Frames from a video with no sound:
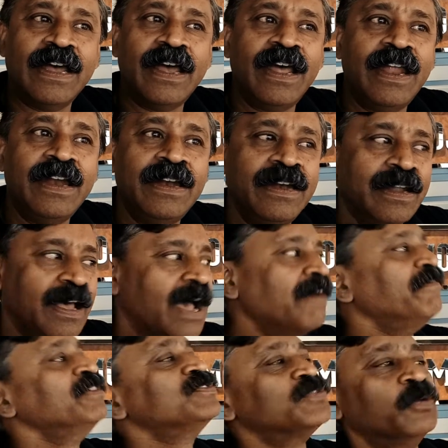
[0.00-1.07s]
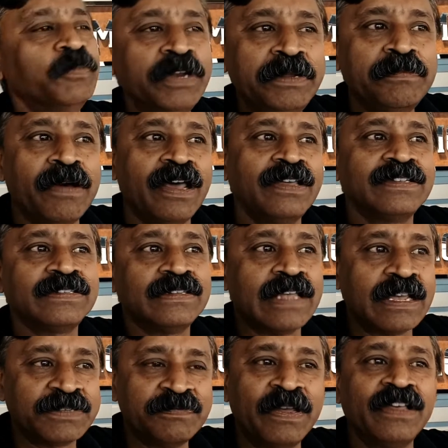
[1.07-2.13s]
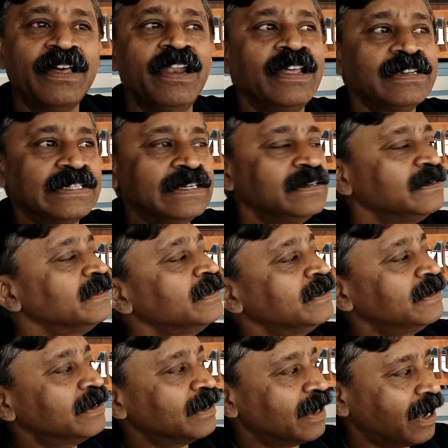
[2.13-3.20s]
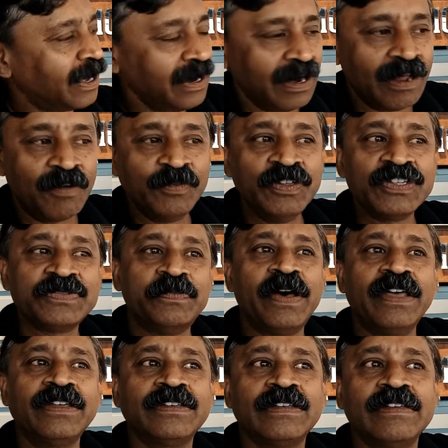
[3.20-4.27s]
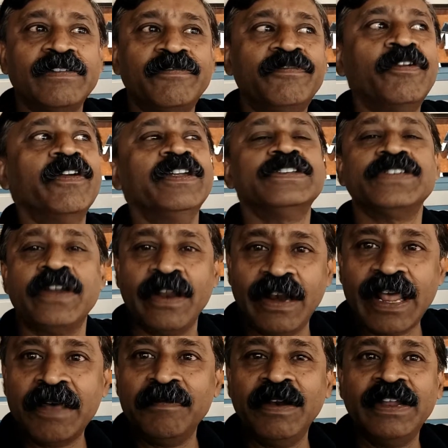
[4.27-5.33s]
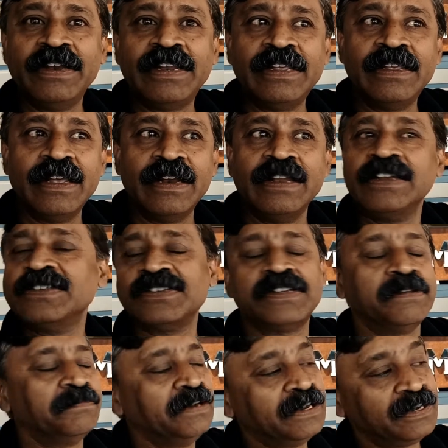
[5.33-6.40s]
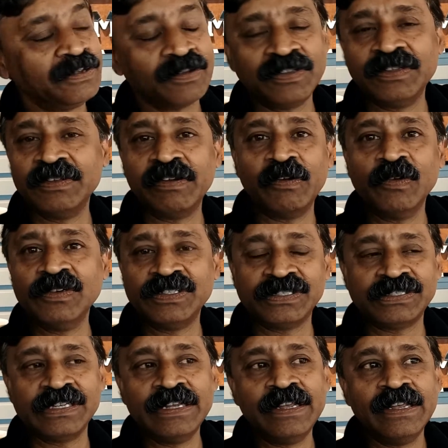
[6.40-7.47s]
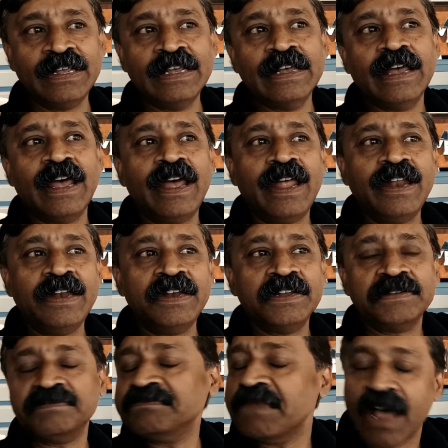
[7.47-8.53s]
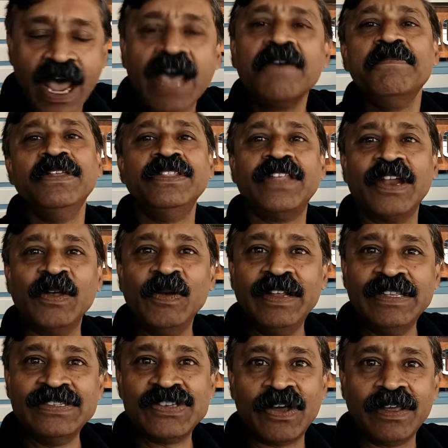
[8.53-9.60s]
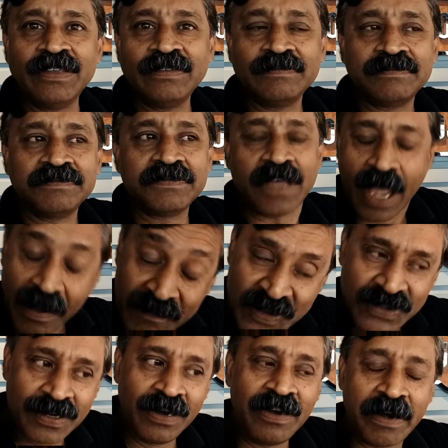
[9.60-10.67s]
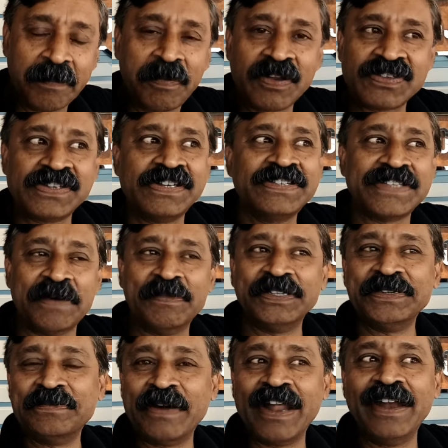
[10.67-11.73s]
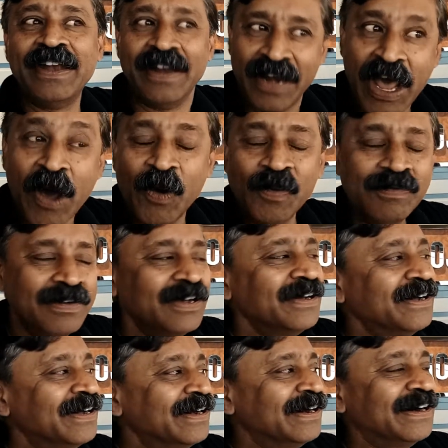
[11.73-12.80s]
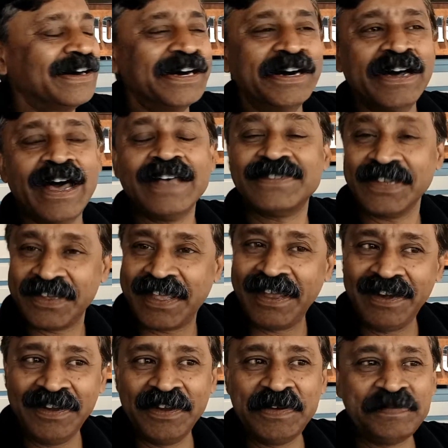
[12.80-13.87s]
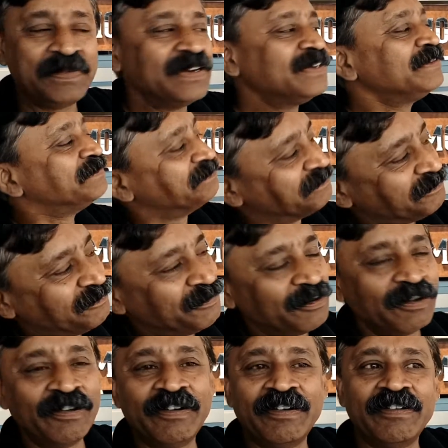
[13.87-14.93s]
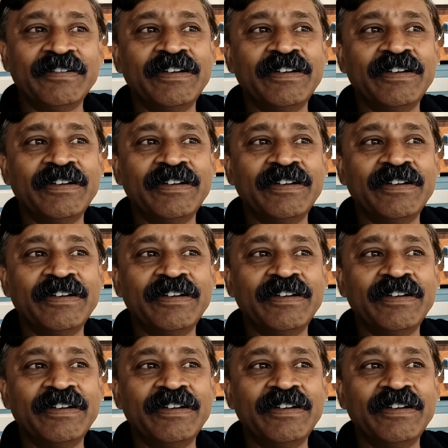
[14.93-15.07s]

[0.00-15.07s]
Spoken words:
And having so many bikes as my collection, I love this bike for its reliability and its stability on the roads. And I'm thoroughly enjoying. I'm still representing some other brand now as a carrier, but for